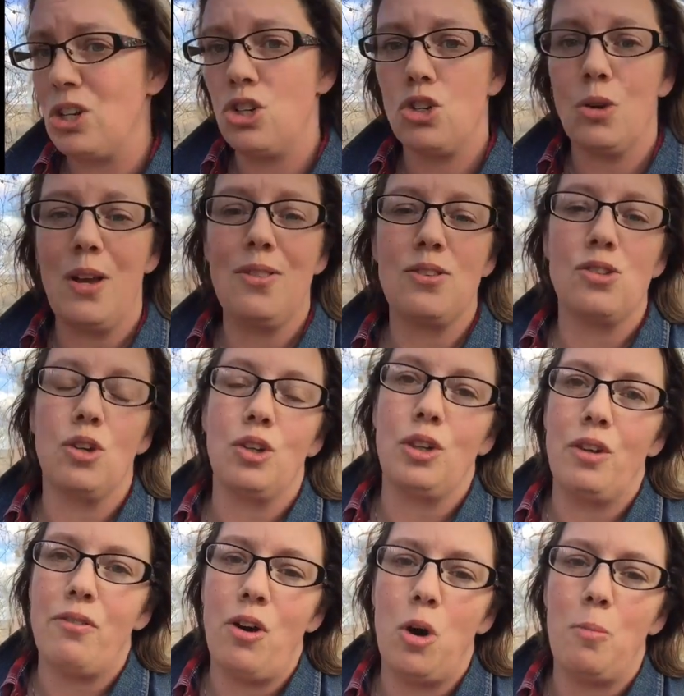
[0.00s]
can join the
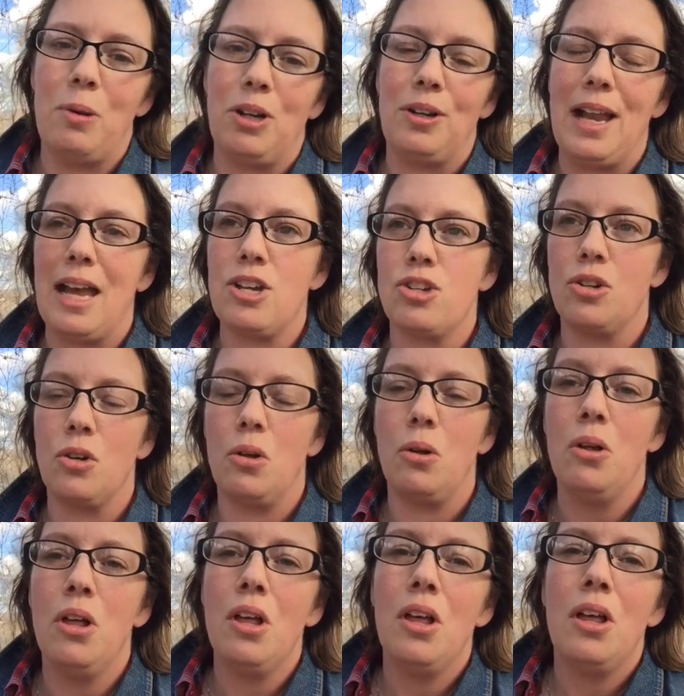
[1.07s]
Circle of Hope
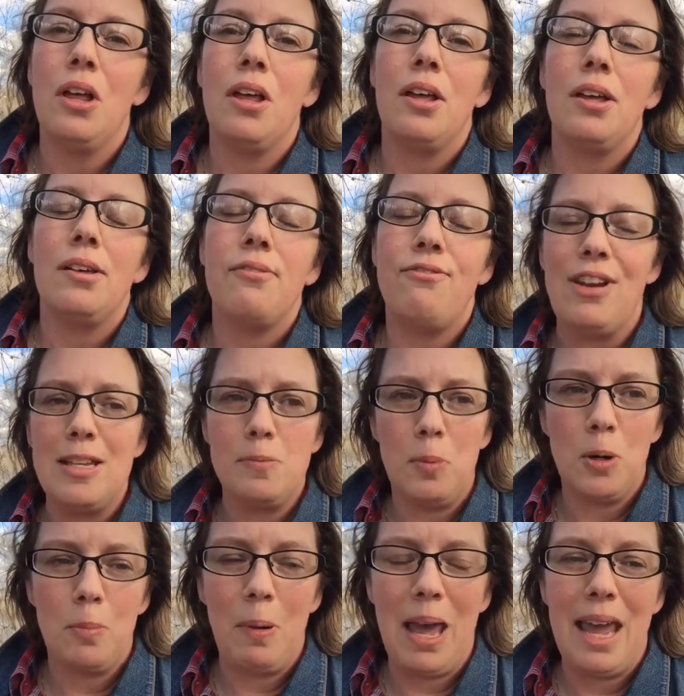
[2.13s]
International
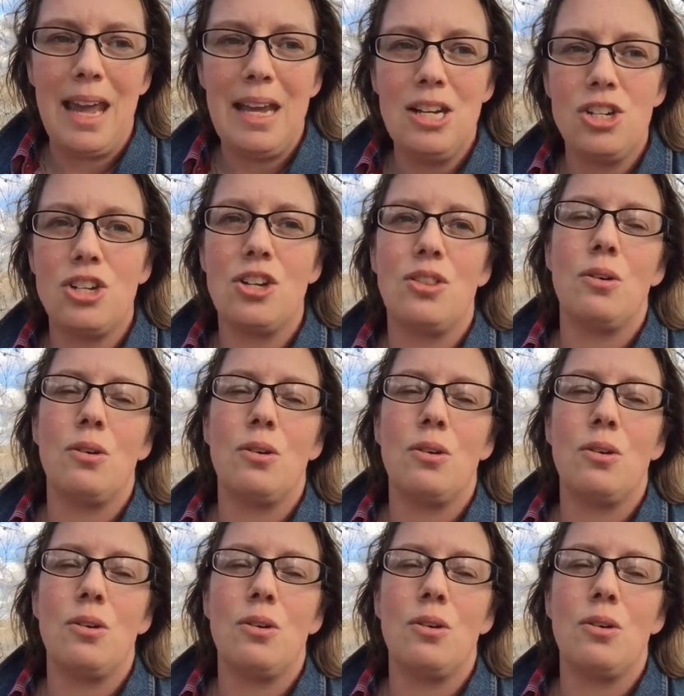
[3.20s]
Facebook page.